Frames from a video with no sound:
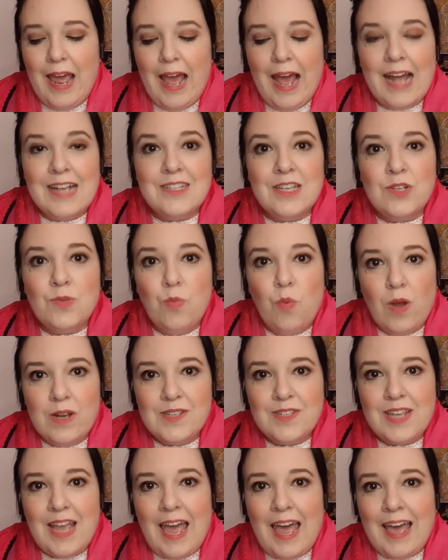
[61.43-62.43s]
as it
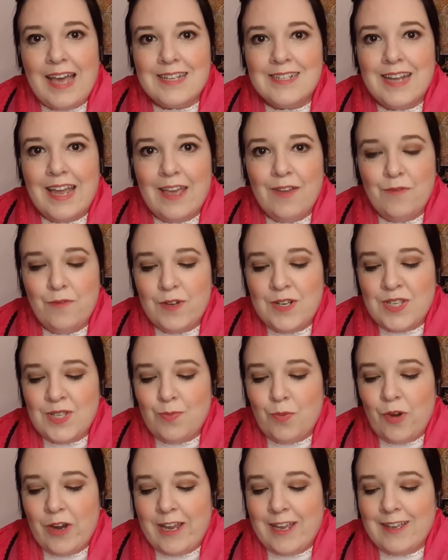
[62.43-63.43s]
once had every
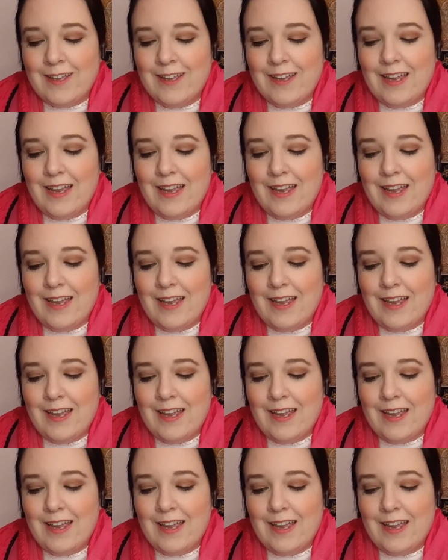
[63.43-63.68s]
spring,